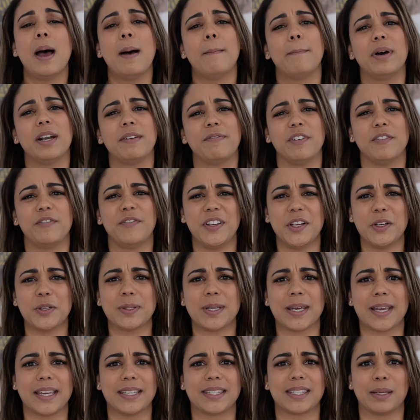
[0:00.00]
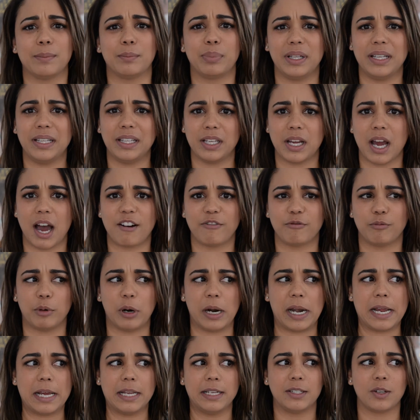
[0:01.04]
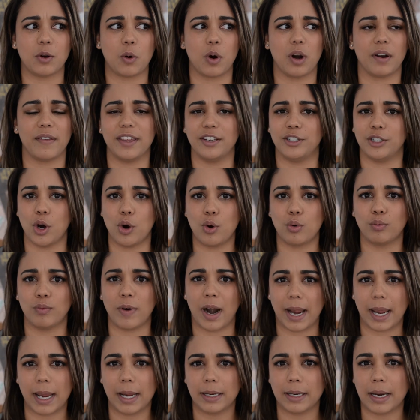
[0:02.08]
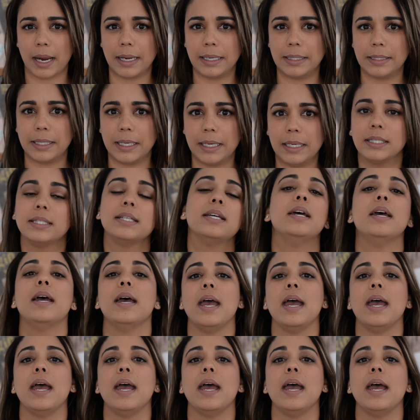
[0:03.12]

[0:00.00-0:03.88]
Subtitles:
but if it feels like it's completely off brand or they don't recognize it,